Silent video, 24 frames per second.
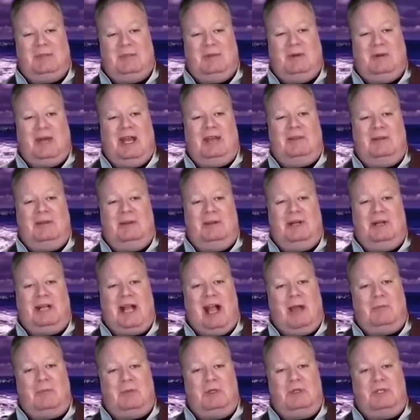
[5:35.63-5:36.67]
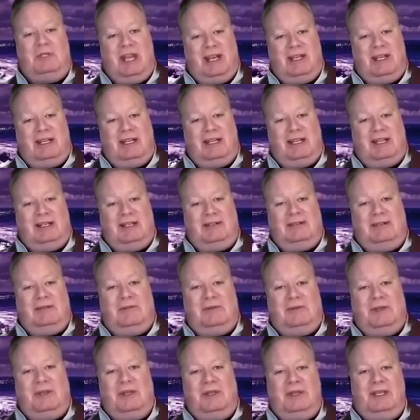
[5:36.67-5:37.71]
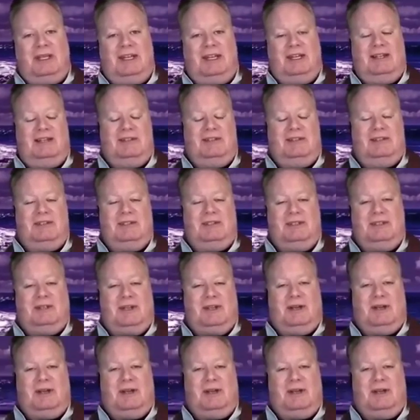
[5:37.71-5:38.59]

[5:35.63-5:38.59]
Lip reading: but rather accomplished daily, whether things